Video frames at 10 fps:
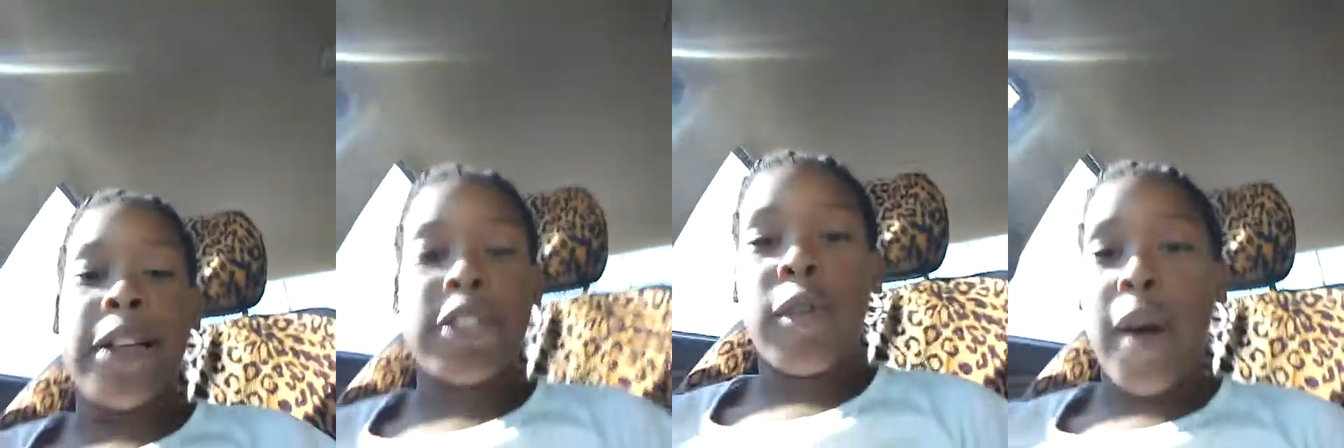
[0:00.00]

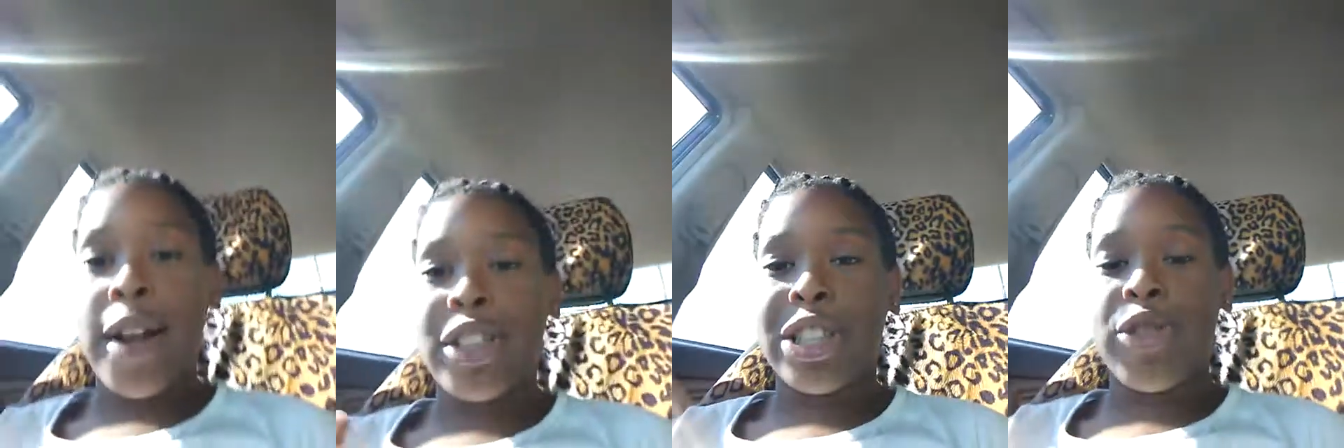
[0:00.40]
out to our
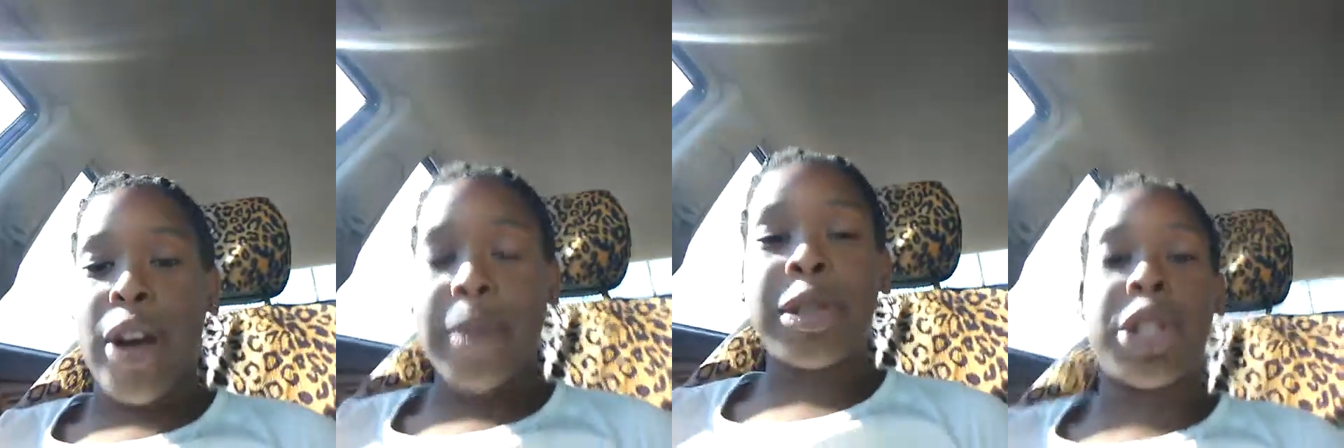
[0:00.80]

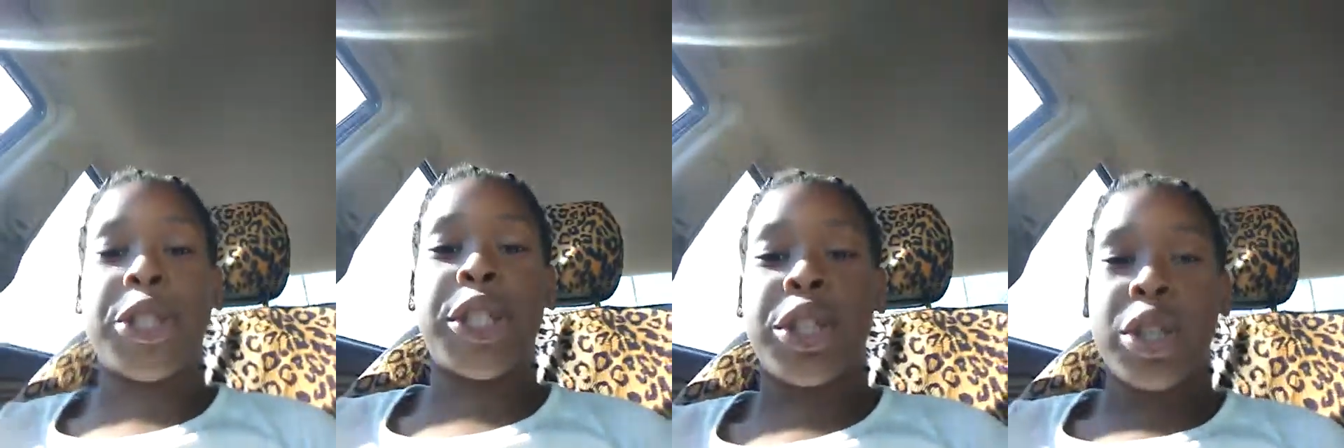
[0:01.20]

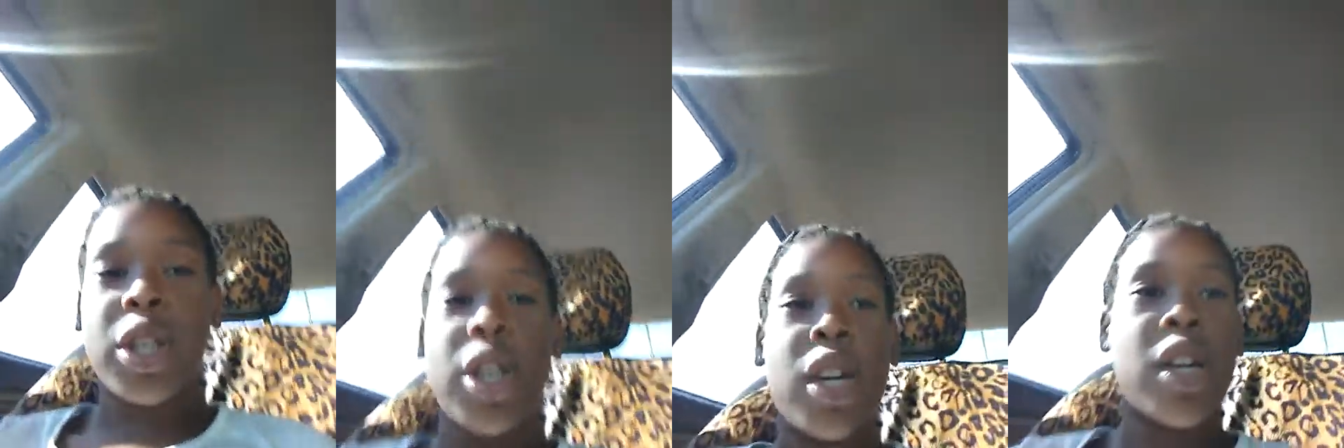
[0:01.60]
description.
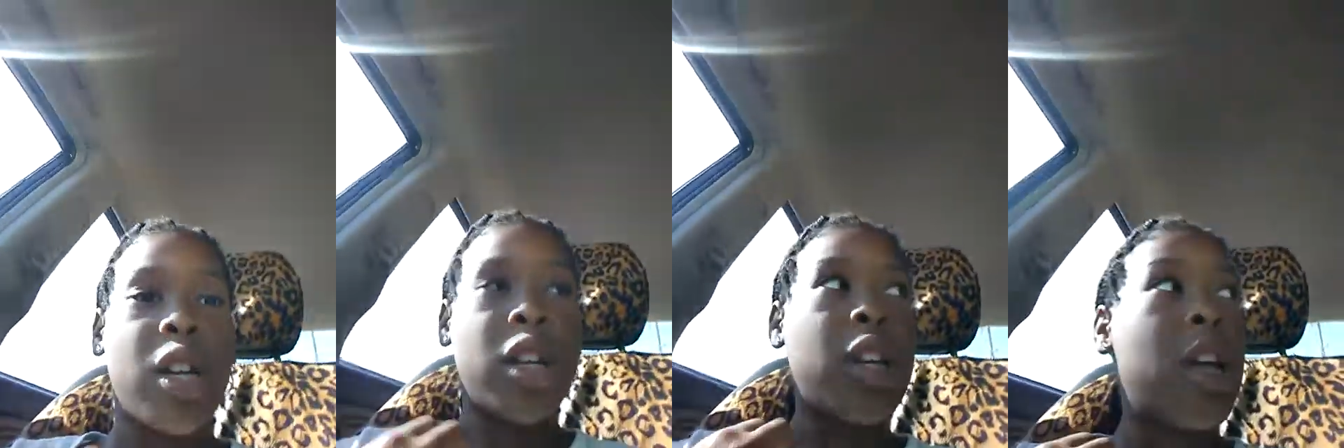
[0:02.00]

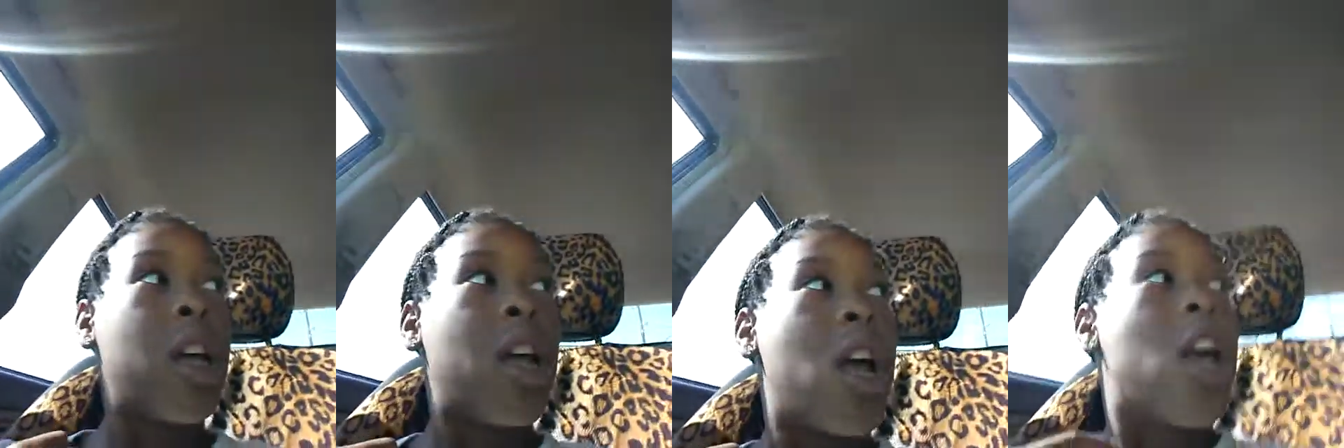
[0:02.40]

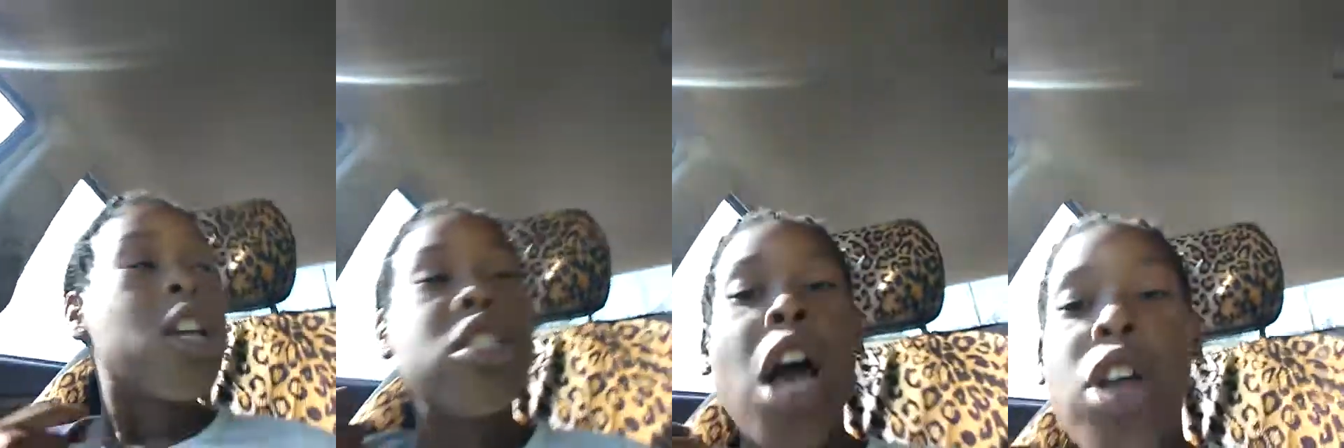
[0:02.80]

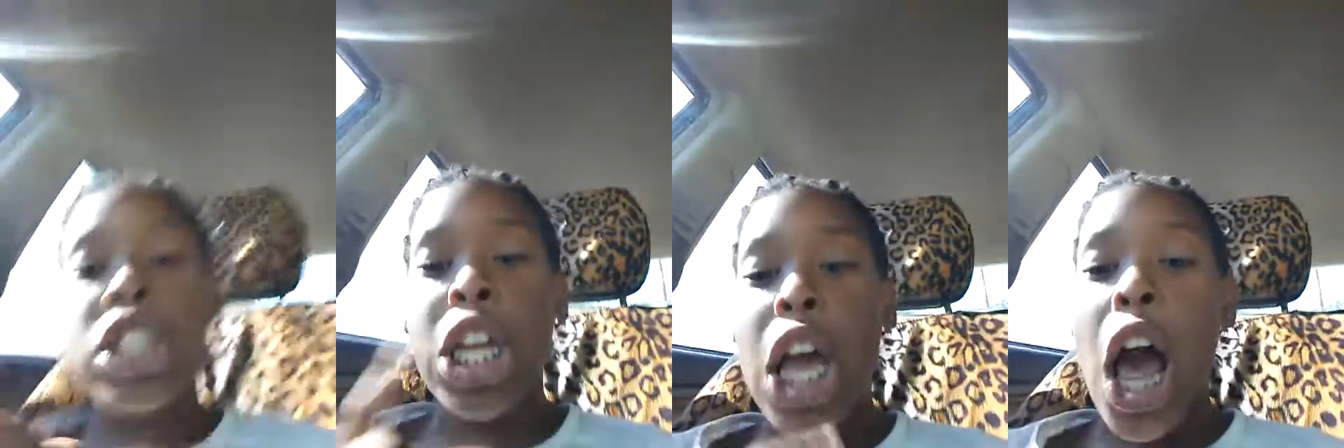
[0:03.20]
Yo,
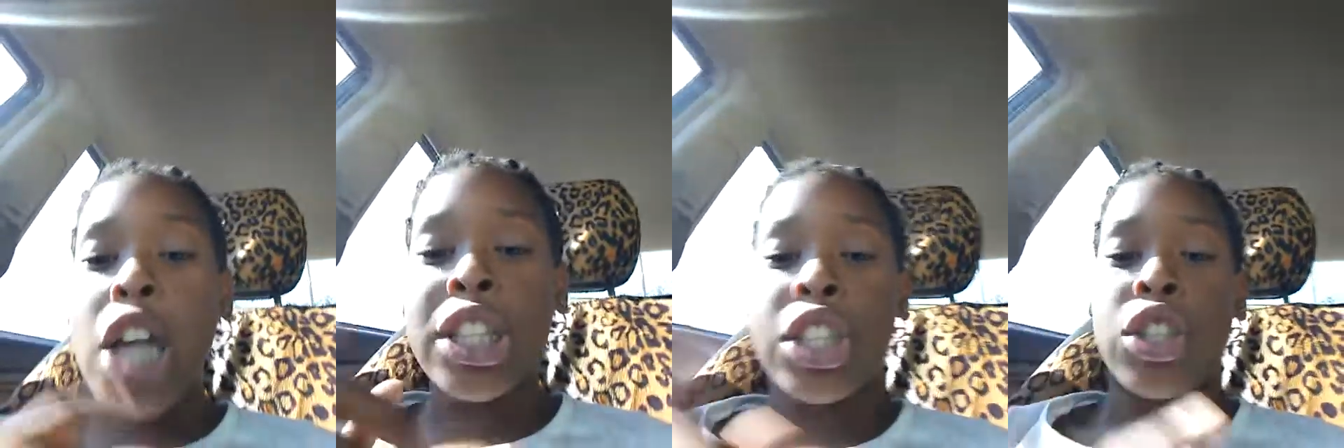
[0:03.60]
so
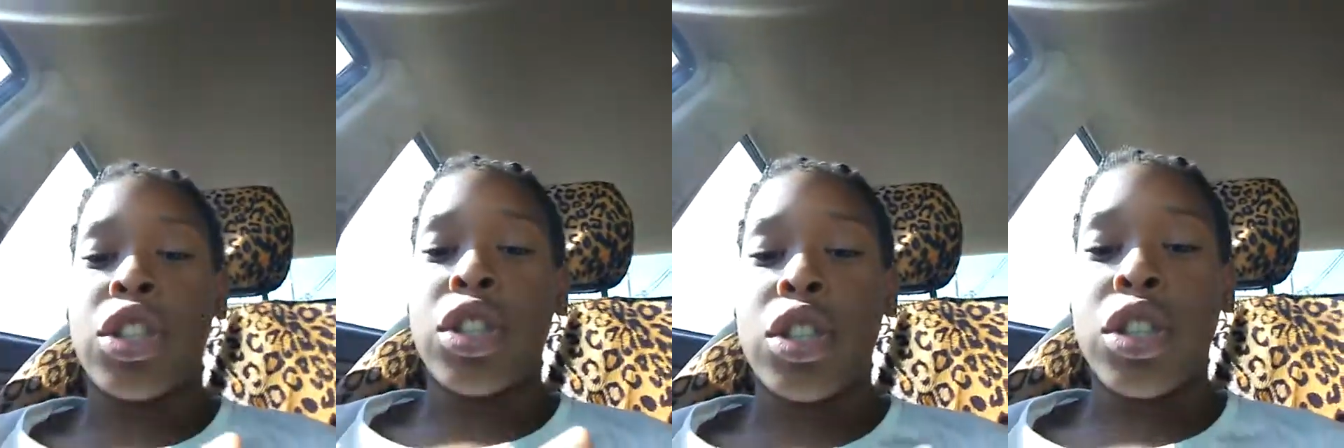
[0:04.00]
y'all
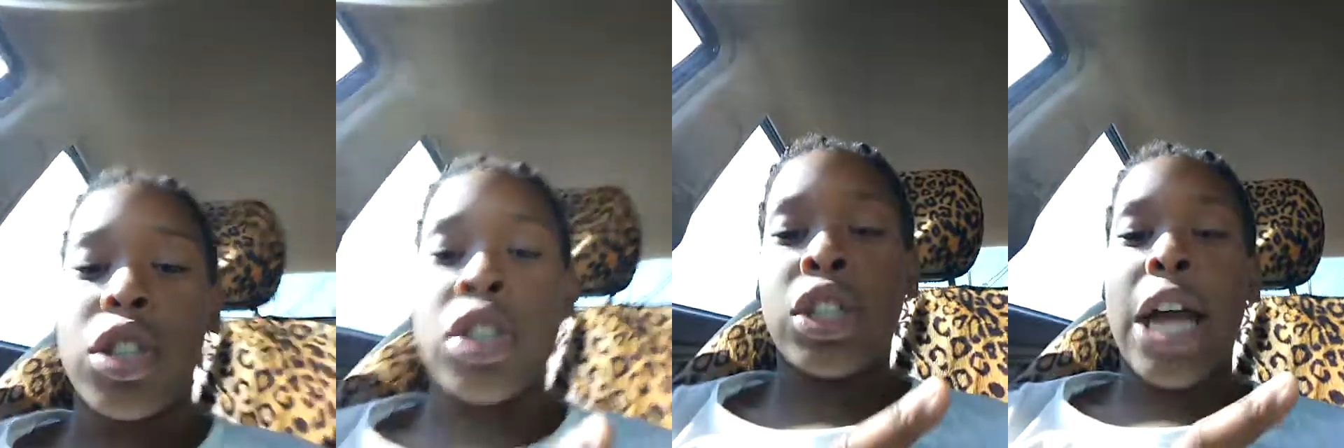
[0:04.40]

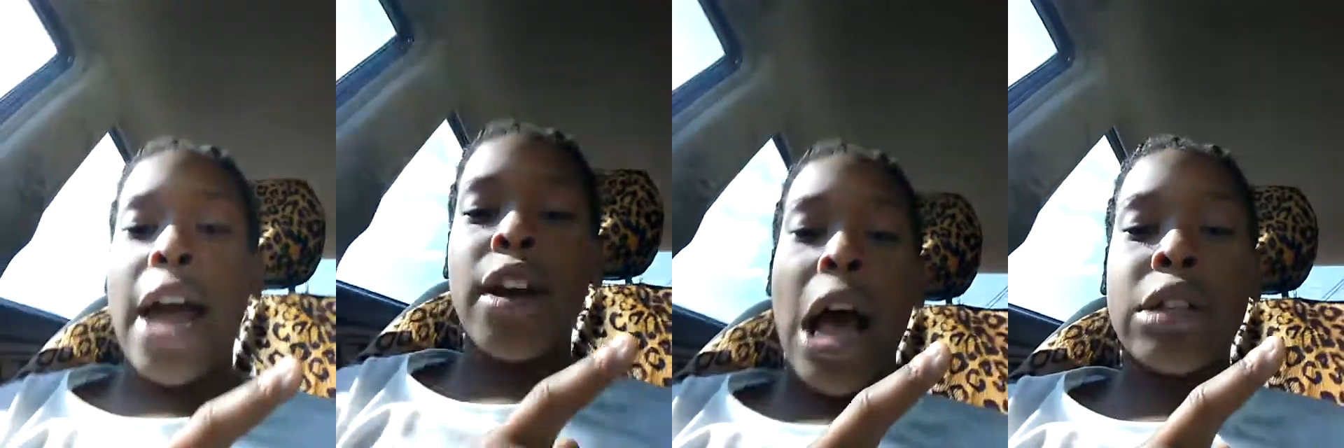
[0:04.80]

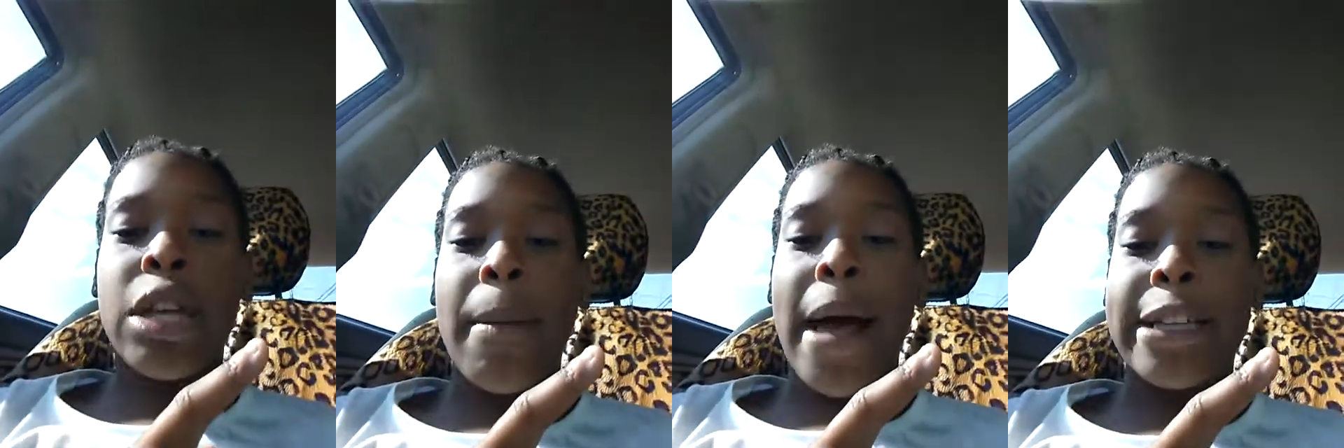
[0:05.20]
shout out
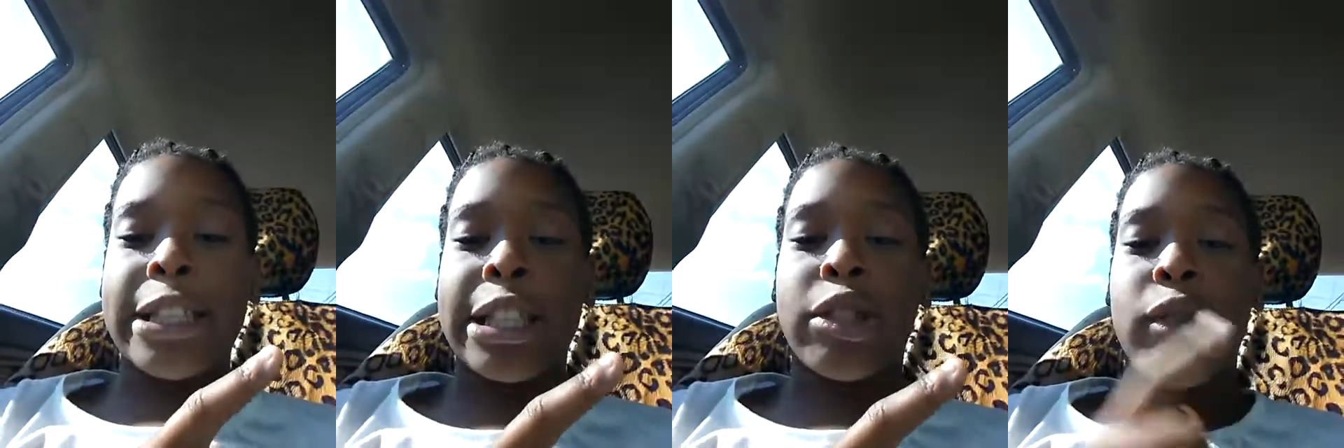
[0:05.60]
to my
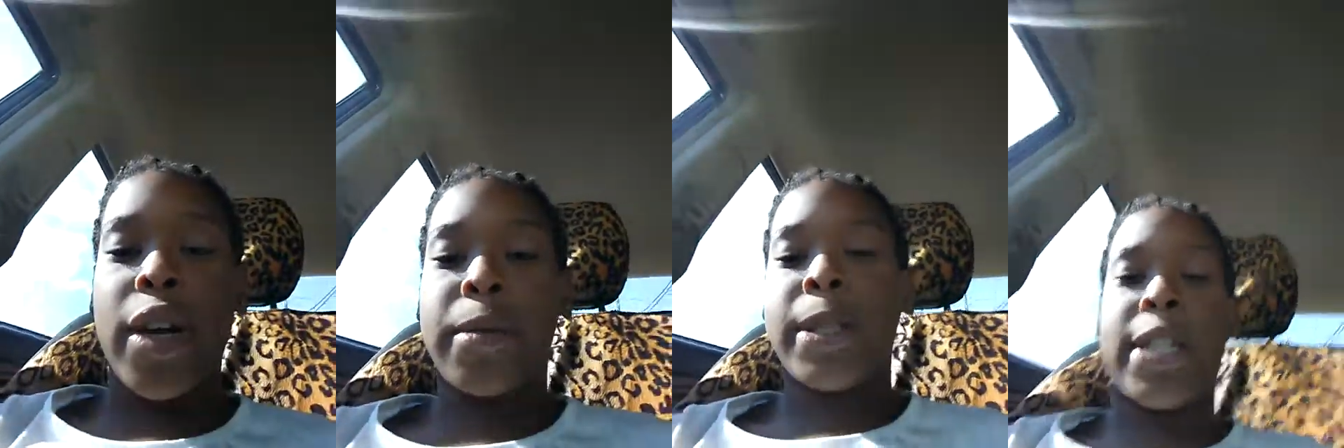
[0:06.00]

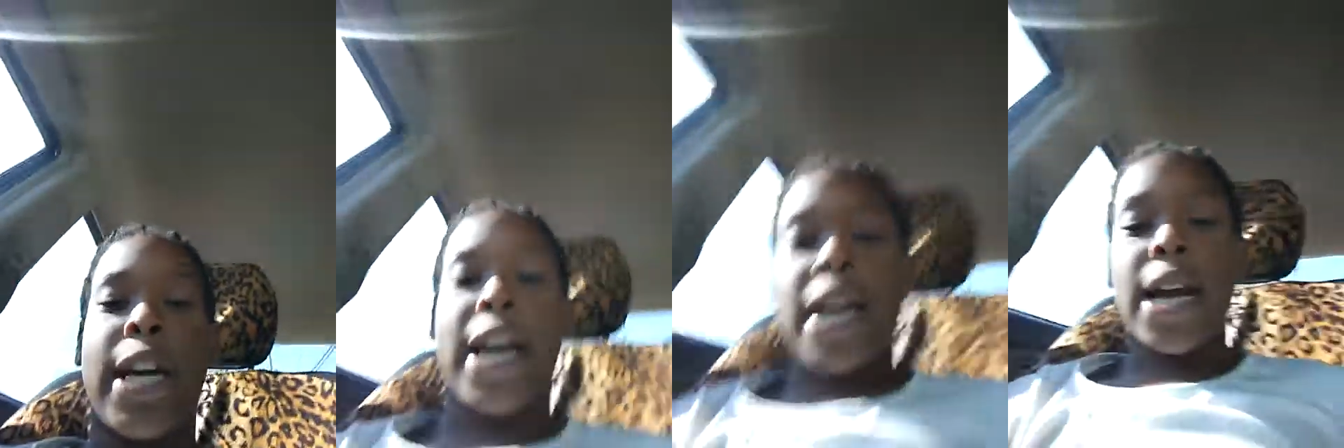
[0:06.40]

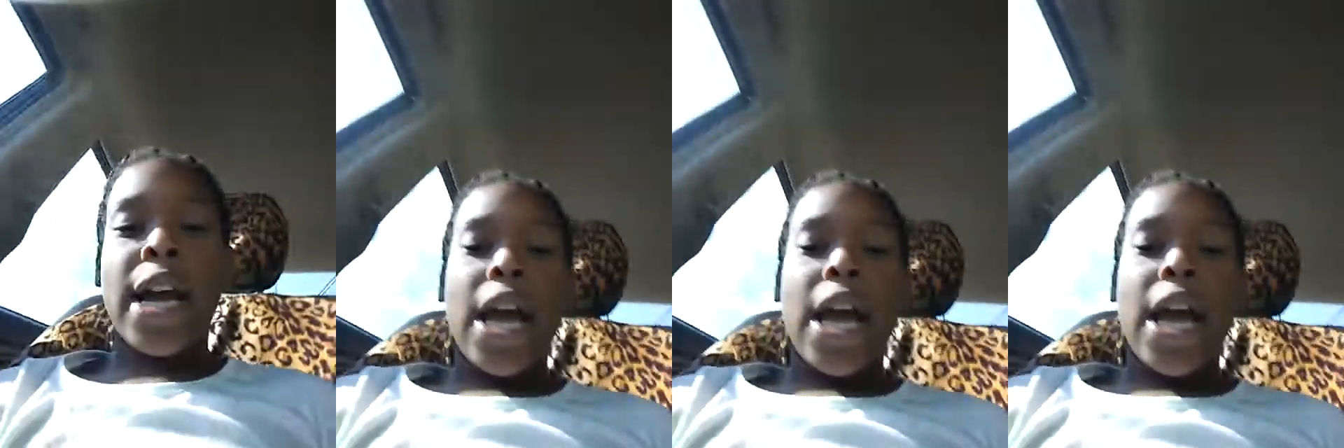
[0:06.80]
description.